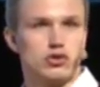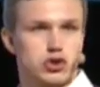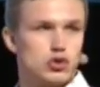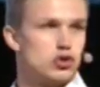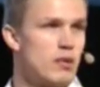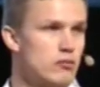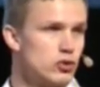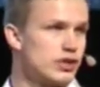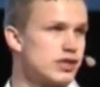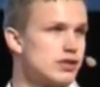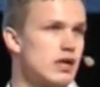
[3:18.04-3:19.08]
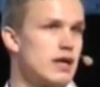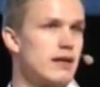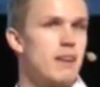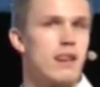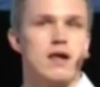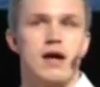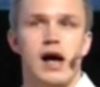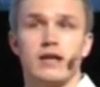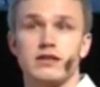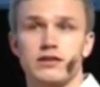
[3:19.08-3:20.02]
to shoot mammoths, right?
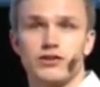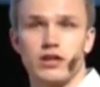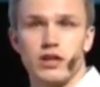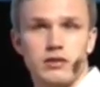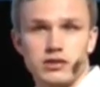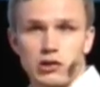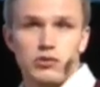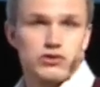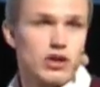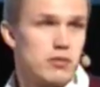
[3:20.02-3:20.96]
And that was really